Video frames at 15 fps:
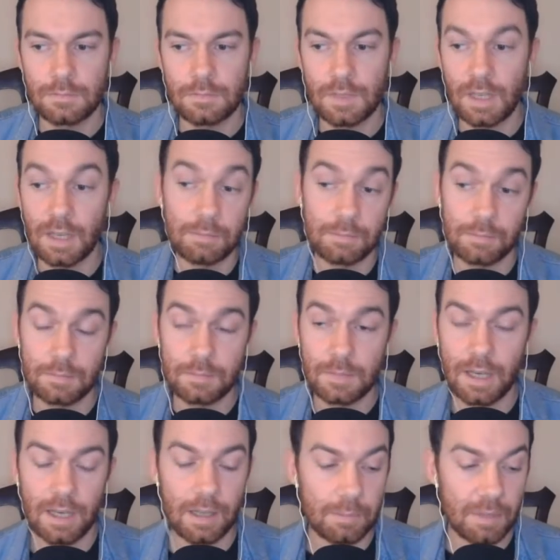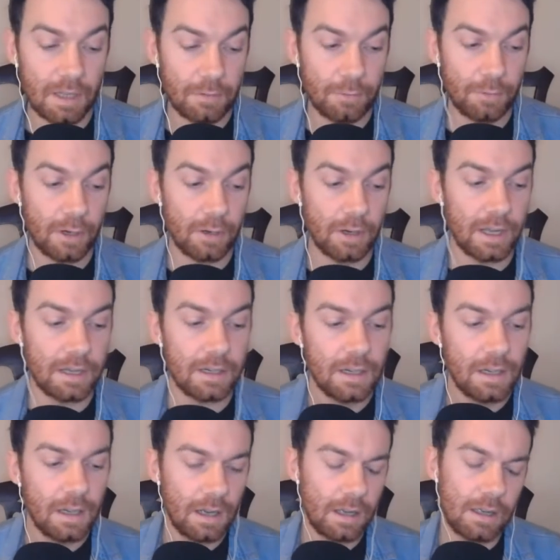Yeah, that's fair. And
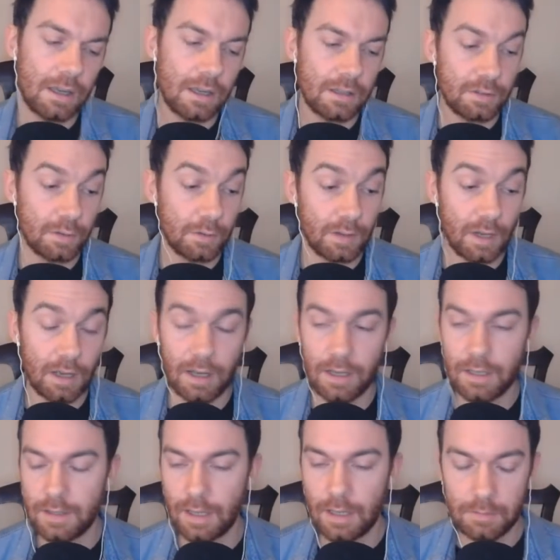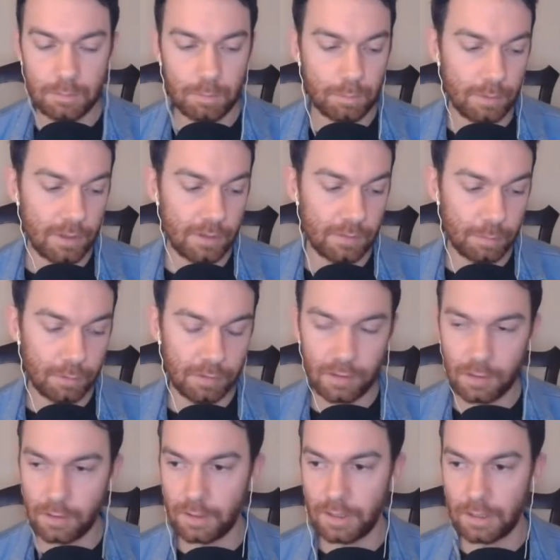it's just that is
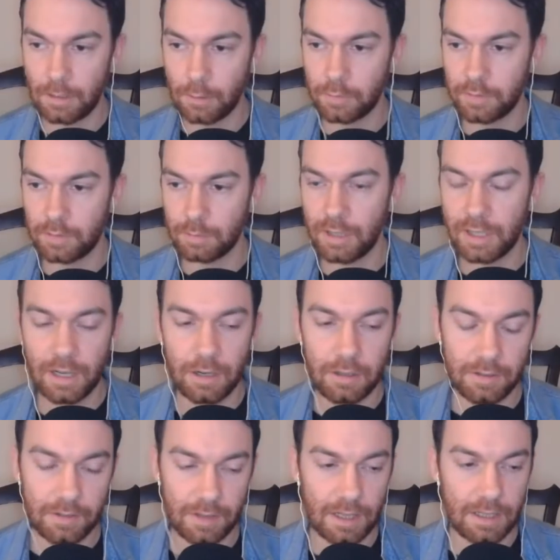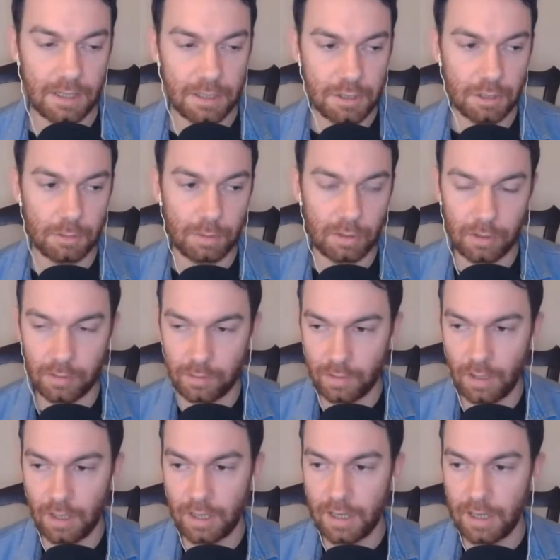particularly close to my heart, that issue, because
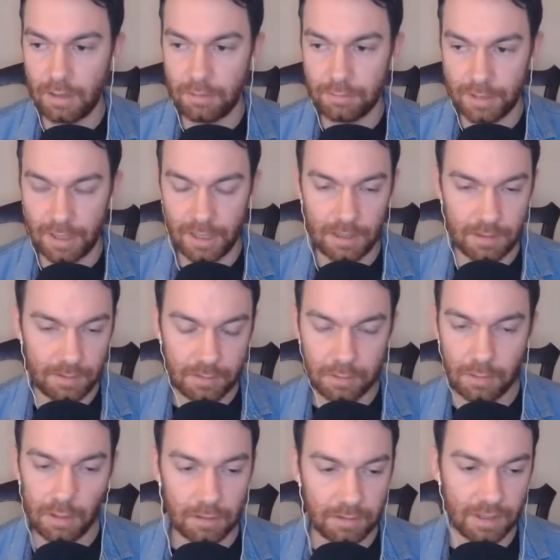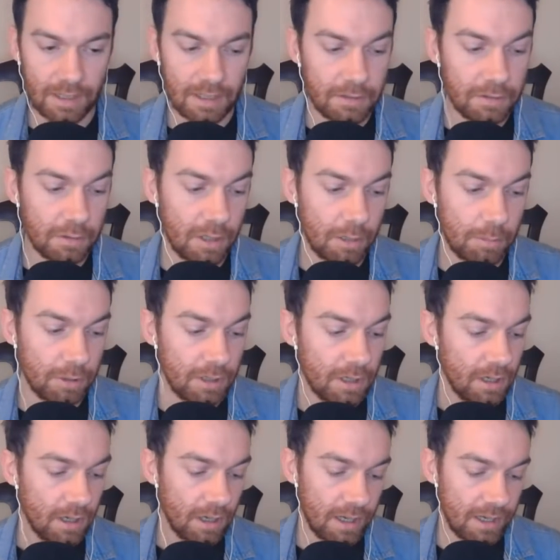I have, it's too long to get into now, but
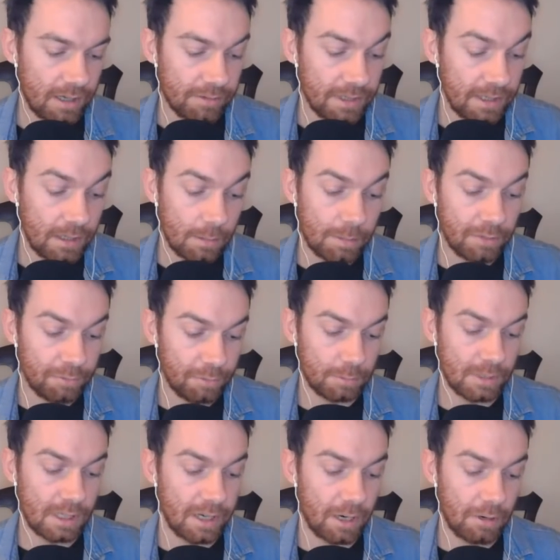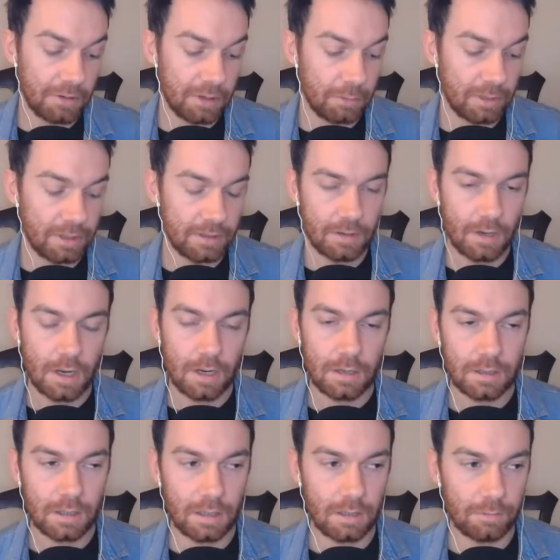I have a little bit of familiarity with
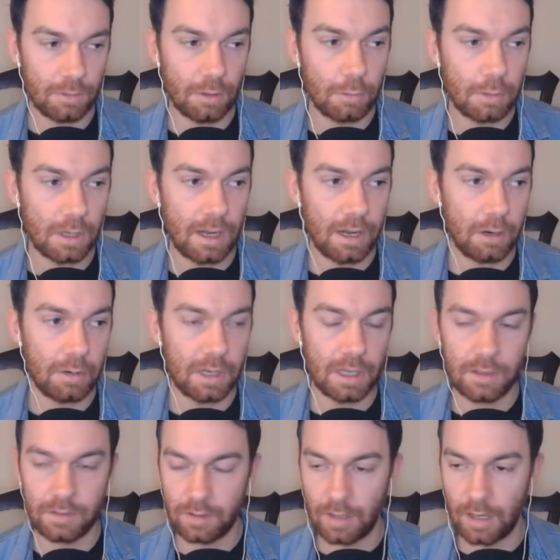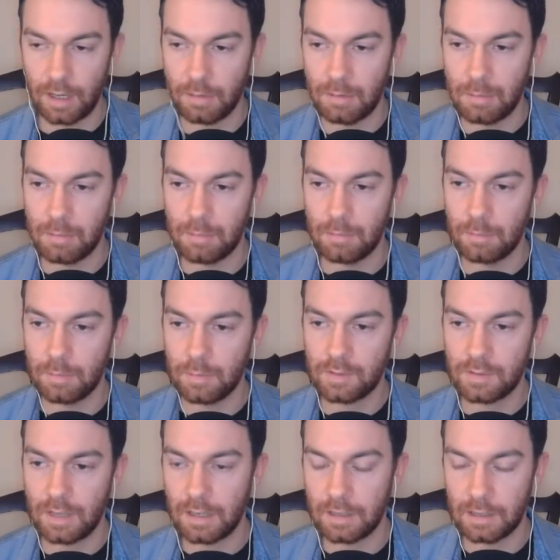kind of local areas
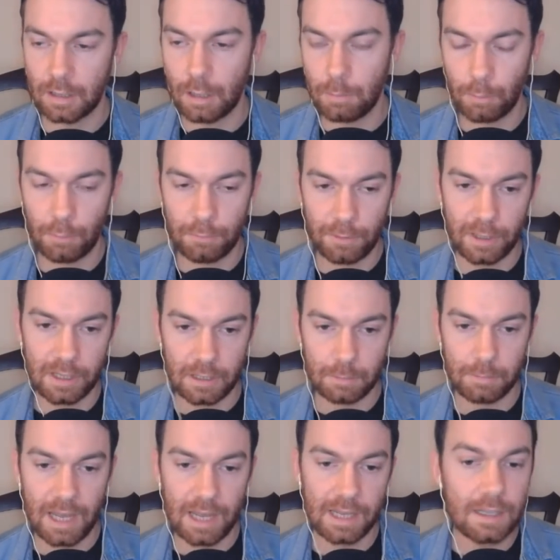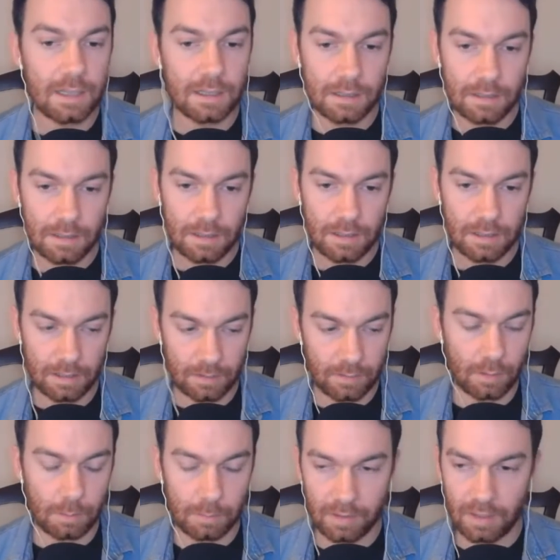standing up or fighting back in
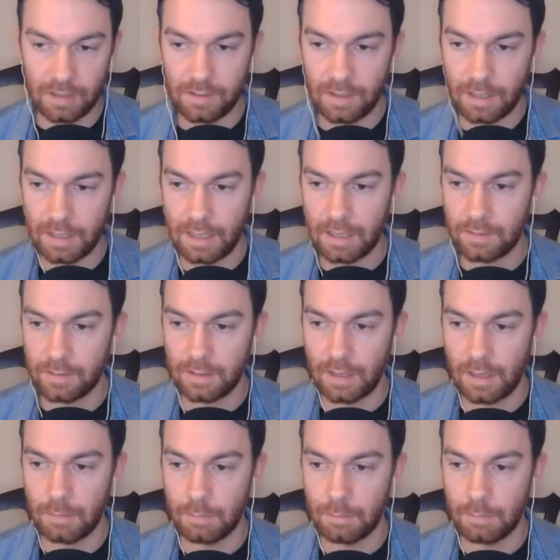some sense against